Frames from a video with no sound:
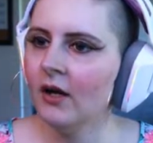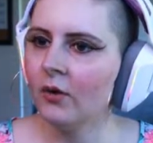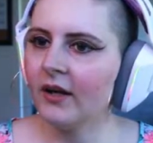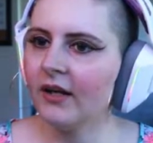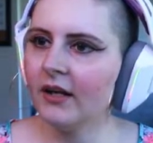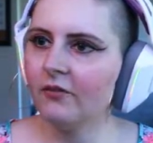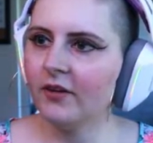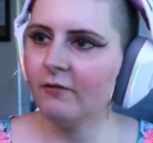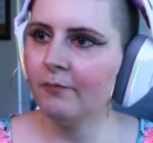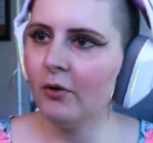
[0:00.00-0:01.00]
We're going to get rid
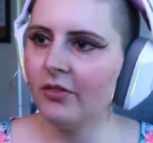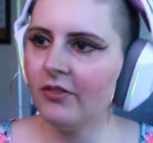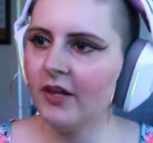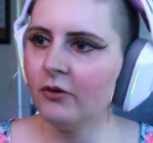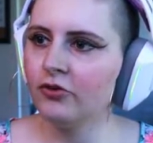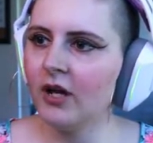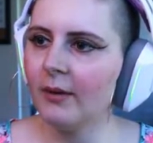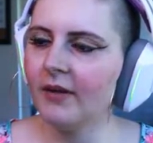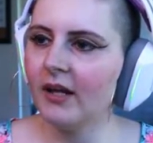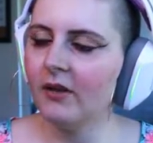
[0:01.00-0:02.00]
of both the Ojama Yellow